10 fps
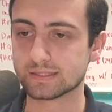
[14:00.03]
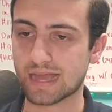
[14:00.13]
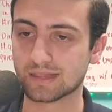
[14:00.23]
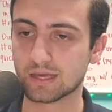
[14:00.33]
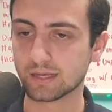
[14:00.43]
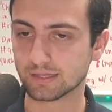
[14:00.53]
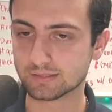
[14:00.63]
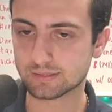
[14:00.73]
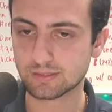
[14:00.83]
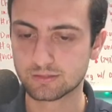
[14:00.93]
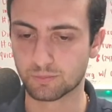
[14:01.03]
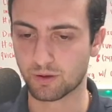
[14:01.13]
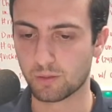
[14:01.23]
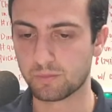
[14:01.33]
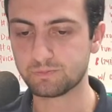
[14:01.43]
athletics
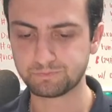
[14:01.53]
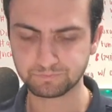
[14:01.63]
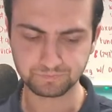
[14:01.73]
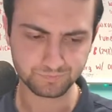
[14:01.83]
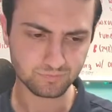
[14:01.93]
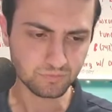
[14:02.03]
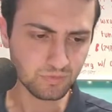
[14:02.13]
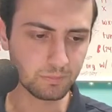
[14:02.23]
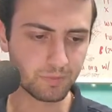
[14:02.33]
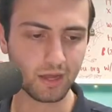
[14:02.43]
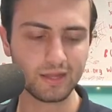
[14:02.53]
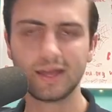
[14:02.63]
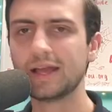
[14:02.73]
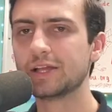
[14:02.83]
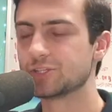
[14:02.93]
department. But
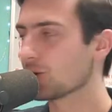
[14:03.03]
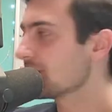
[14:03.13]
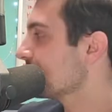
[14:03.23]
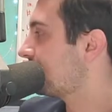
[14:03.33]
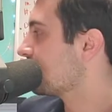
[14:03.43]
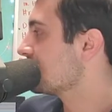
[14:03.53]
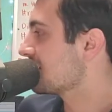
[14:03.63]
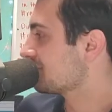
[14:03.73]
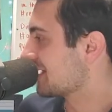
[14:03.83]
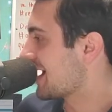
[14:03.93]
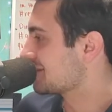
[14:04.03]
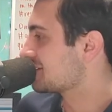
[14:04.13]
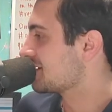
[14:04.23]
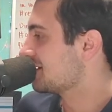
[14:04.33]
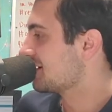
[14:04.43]
during the filming of that,
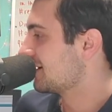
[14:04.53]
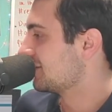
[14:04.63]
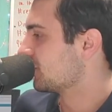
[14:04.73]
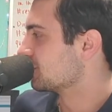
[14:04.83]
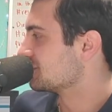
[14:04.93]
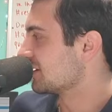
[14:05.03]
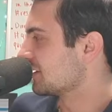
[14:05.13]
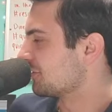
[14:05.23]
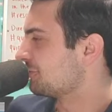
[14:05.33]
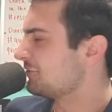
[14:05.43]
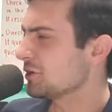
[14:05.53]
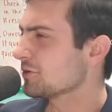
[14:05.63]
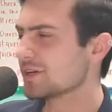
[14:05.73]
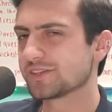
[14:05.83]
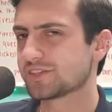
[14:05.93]
there was a
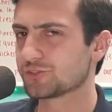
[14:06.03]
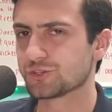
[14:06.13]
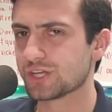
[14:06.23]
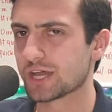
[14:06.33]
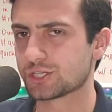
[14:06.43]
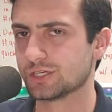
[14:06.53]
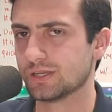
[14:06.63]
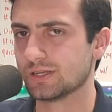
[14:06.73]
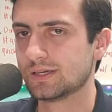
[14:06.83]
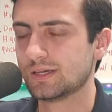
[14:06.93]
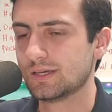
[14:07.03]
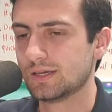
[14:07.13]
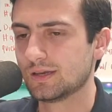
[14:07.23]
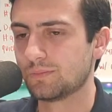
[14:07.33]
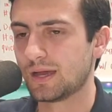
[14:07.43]
furious interjection
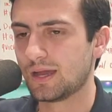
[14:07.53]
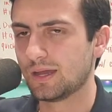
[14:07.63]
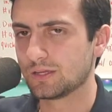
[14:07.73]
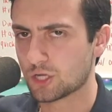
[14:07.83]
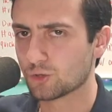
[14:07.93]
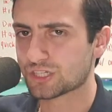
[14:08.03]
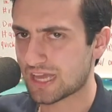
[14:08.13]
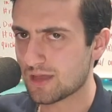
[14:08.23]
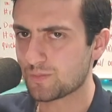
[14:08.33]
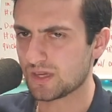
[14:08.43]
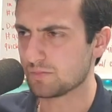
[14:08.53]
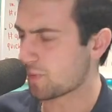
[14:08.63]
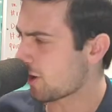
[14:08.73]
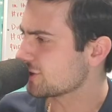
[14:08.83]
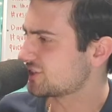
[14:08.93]
by Coach Campy.
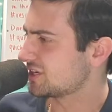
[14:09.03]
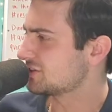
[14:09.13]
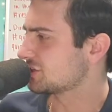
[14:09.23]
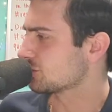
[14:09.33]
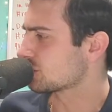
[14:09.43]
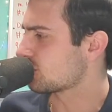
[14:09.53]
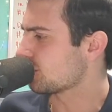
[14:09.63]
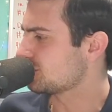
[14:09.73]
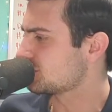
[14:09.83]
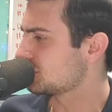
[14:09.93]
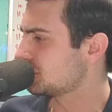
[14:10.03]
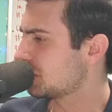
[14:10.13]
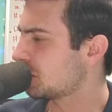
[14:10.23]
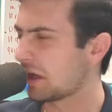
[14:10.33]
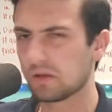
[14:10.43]
Barged into the recording
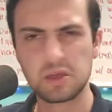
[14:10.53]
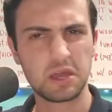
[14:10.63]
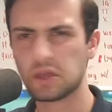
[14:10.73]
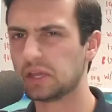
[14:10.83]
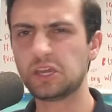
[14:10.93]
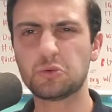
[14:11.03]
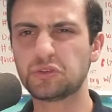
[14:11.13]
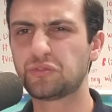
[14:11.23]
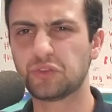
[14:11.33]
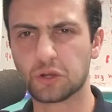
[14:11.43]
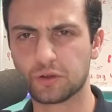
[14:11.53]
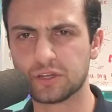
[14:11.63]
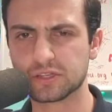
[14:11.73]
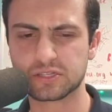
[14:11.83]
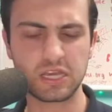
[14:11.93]
studio. He was
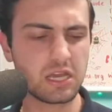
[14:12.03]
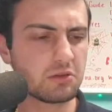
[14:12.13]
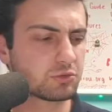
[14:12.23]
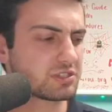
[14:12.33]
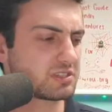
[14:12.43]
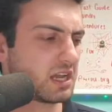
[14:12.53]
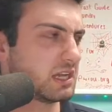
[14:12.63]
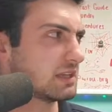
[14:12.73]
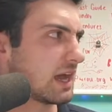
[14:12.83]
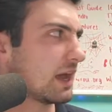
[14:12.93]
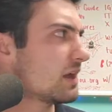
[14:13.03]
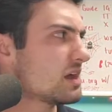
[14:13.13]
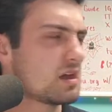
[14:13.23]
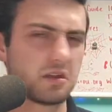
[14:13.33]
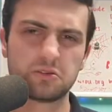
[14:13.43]
furious. He was saying that,
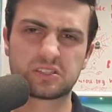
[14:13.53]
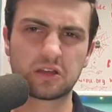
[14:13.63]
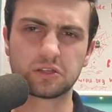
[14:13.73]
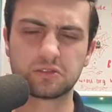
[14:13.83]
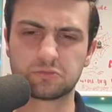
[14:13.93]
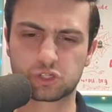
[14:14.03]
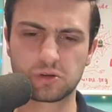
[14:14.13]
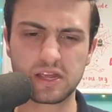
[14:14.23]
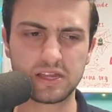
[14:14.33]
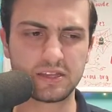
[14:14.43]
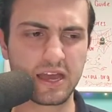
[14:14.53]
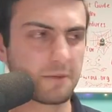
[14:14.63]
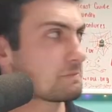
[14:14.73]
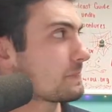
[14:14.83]
he was telling Trey that,